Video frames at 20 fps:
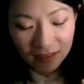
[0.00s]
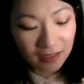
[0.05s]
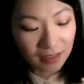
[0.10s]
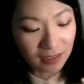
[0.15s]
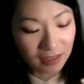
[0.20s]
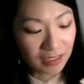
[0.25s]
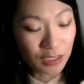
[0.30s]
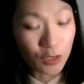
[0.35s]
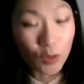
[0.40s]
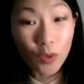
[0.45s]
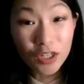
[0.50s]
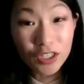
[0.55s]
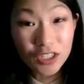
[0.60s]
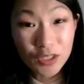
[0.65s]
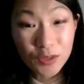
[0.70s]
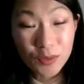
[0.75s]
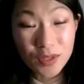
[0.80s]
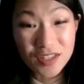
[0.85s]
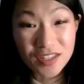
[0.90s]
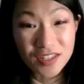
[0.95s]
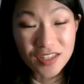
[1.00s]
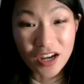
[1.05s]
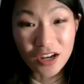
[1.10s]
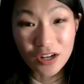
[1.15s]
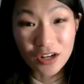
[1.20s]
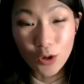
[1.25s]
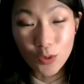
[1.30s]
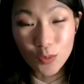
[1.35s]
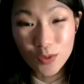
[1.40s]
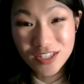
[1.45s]
Lee Kuan Yew is Not
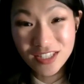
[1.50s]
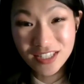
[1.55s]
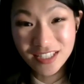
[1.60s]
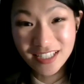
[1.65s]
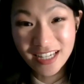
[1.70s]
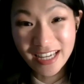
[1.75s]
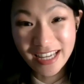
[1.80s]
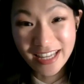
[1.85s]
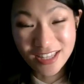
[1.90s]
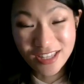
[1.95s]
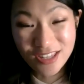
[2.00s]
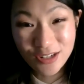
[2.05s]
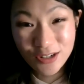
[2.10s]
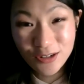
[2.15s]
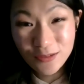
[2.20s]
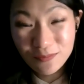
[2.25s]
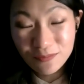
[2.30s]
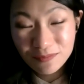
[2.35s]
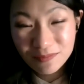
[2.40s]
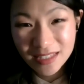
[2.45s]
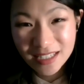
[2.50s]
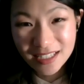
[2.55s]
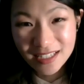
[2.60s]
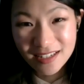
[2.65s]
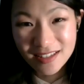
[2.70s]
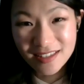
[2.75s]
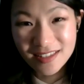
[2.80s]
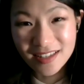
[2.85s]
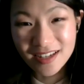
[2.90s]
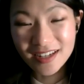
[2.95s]
Always the Answer. It
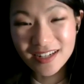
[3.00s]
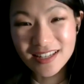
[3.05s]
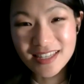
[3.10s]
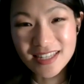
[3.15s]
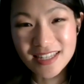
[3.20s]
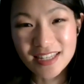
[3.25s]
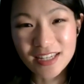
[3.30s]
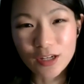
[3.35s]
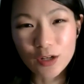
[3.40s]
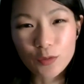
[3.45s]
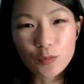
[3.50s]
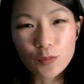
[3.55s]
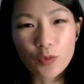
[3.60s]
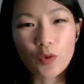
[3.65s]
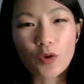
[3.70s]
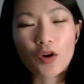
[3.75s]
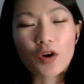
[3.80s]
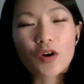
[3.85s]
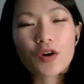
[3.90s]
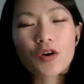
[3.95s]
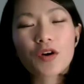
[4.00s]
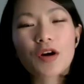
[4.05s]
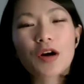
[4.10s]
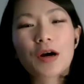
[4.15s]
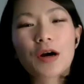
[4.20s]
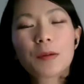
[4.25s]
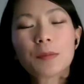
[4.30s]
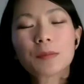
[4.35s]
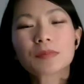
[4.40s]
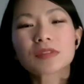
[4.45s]
is set in Singapore.
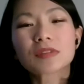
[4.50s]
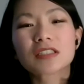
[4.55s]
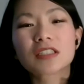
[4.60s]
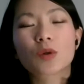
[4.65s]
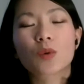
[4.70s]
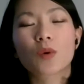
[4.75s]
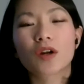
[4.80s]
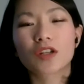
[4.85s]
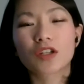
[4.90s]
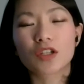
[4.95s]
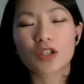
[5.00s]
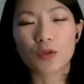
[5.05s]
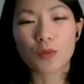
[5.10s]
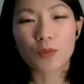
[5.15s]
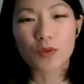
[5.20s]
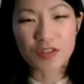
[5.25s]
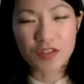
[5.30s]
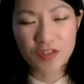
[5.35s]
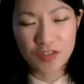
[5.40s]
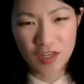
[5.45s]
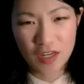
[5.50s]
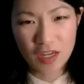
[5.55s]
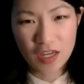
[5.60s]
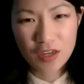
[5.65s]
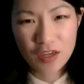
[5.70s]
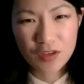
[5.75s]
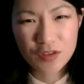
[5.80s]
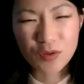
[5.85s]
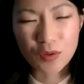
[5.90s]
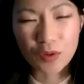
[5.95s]
Lee Kuan Yew was
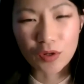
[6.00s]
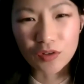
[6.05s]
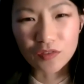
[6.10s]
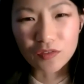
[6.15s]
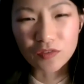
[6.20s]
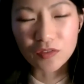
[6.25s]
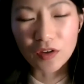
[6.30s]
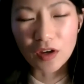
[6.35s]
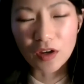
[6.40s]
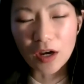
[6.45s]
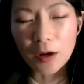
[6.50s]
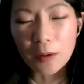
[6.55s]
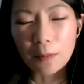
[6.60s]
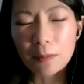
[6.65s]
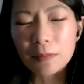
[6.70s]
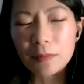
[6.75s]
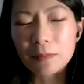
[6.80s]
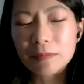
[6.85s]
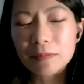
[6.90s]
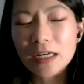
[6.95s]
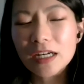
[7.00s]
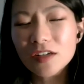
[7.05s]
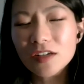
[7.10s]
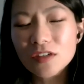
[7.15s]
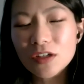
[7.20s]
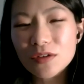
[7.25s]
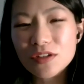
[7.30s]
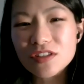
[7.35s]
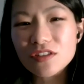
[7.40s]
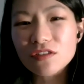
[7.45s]
sort of kind of
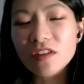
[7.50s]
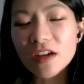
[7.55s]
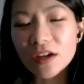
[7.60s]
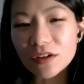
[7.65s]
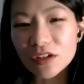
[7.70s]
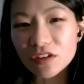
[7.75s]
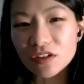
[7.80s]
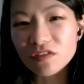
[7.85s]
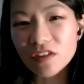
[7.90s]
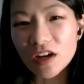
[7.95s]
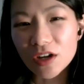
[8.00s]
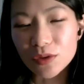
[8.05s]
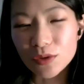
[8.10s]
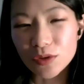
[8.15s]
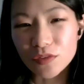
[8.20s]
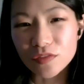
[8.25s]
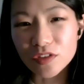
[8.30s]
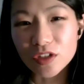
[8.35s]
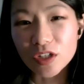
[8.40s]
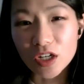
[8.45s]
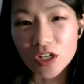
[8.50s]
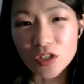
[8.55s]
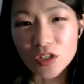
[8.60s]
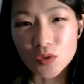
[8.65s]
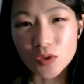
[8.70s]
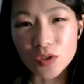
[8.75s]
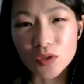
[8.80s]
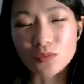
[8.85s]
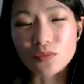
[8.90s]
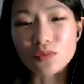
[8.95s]
known as the founding father of the
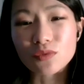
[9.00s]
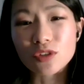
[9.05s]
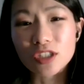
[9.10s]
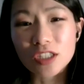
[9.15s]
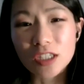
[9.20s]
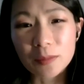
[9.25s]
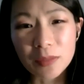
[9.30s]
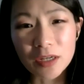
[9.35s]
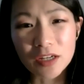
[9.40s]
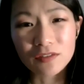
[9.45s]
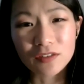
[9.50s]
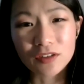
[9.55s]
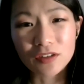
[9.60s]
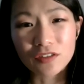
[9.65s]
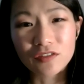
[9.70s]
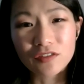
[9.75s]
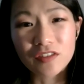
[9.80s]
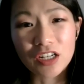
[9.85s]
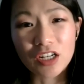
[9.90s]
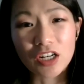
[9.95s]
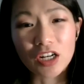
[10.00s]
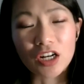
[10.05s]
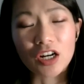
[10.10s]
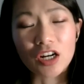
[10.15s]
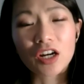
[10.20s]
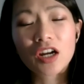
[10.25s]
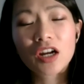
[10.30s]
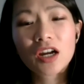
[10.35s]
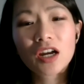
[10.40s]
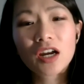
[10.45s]
country, really pivotal figure.
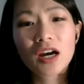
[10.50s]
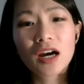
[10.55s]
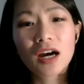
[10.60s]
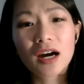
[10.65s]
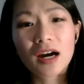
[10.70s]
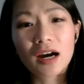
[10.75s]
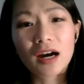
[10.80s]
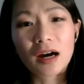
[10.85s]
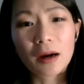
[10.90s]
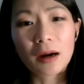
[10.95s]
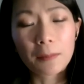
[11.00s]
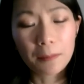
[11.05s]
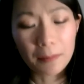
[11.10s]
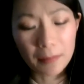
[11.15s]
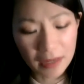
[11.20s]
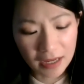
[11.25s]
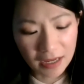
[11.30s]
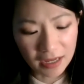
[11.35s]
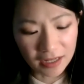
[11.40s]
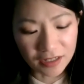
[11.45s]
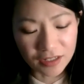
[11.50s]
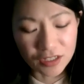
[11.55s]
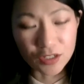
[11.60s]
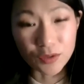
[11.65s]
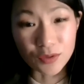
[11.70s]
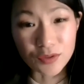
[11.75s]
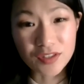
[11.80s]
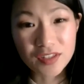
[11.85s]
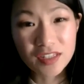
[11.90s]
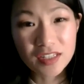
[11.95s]
And you'll
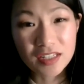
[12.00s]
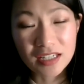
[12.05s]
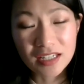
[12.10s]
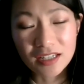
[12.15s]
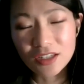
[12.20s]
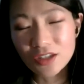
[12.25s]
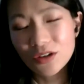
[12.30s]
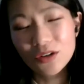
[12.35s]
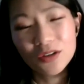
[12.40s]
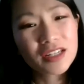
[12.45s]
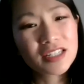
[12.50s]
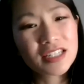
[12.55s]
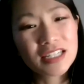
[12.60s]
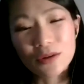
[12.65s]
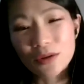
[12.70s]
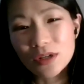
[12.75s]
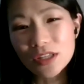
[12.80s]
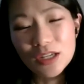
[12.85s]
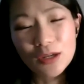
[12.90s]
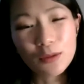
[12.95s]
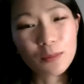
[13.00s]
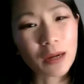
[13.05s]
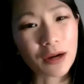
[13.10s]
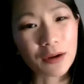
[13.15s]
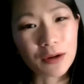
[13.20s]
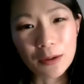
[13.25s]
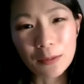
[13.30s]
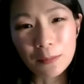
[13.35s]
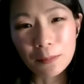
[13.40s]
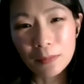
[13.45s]
see, you don't need to know anything about
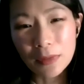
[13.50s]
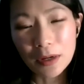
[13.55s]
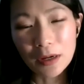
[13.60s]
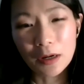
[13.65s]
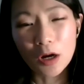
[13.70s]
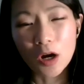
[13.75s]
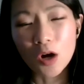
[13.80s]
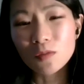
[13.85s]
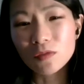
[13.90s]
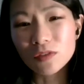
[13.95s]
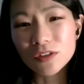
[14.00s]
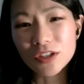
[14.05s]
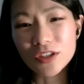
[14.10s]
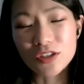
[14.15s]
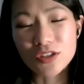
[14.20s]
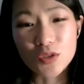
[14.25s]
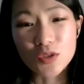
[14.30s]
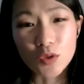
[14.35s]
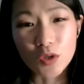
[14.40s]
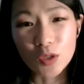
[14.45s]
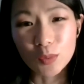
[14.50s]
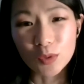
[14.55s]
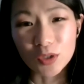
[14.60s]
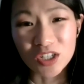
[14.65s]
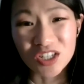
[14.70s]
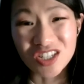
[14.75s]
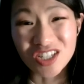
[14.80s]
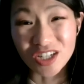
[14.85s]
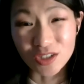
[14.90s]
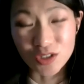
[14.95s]
him. Hopefully the story will
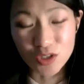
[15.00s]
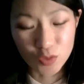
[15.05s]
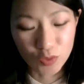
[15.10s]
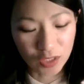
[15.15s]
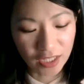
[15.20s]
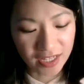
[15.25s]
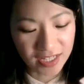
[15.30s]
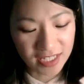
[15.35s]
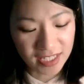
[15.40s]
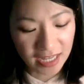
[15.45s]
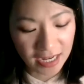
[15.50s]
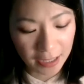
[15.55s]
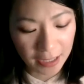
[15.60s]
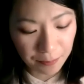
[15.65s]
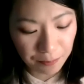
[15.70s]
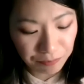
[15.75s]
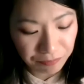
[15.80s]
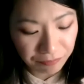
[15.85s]
contextualize that.